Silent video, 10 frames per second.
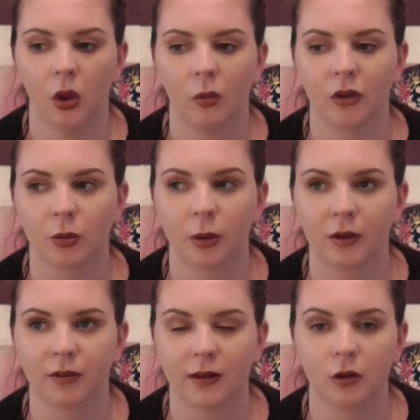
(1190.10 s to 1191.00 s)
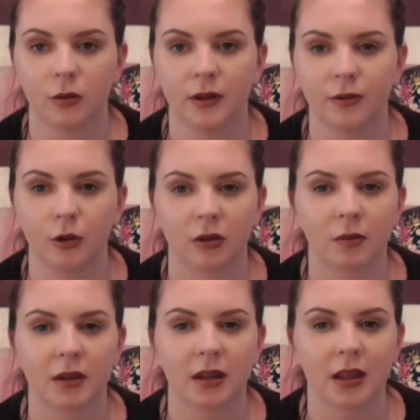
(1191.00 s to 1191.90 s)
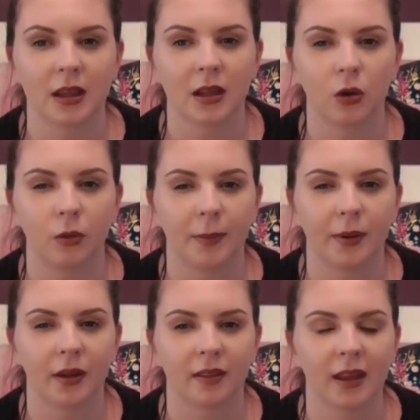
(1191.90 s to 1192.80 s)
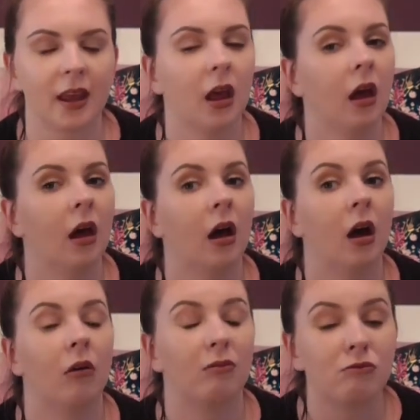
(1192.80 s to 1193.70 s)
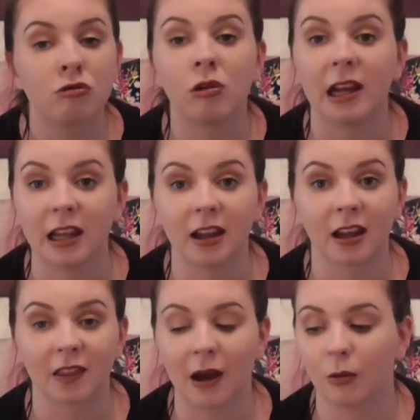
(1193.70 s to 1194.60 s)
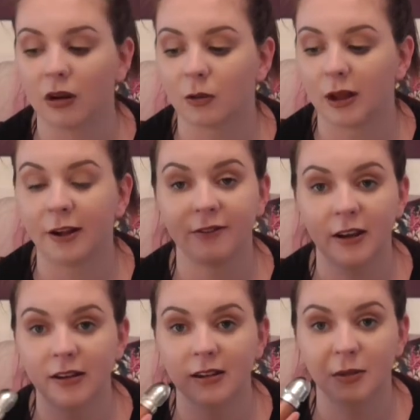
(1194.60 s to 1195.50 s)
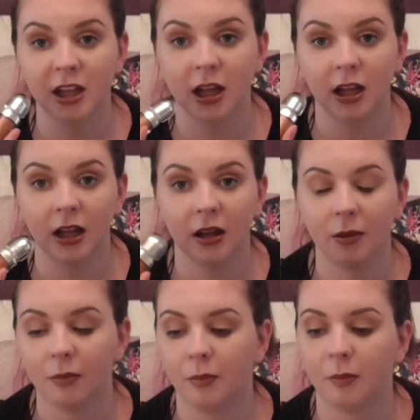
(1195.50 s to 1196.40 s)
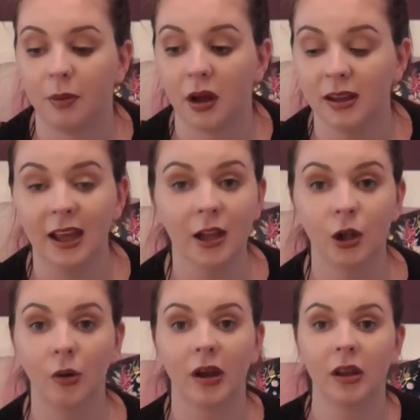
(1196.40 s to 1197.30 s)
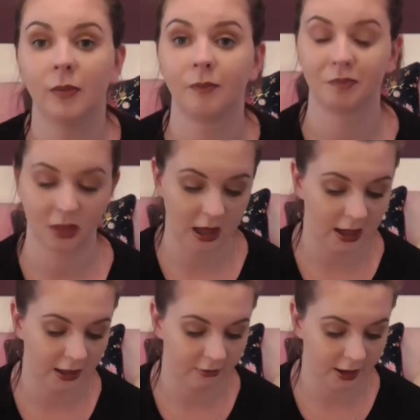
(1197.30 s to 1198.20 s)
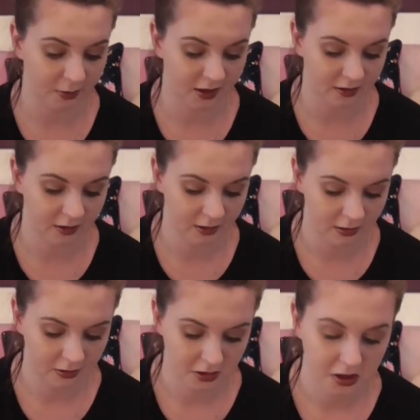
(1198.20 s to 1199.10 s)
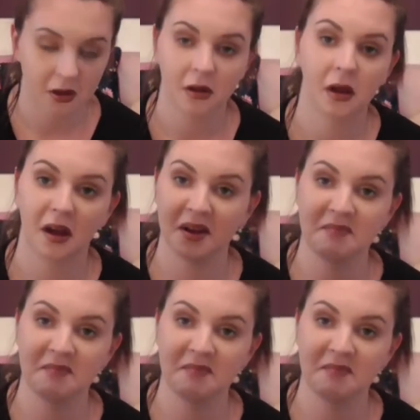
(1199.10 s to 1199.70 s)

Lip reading: which one of my friends got me for Christmas, I think, or my birthday. Really like that one as well. Very similar colour, but yeah, no, I highly recommend a